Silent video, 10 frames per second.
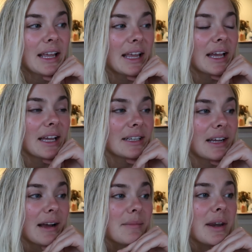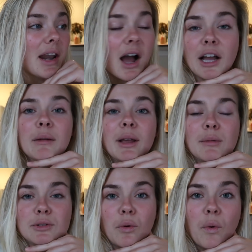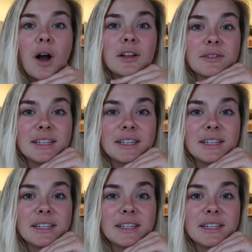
and I'm not gonna be able to walk the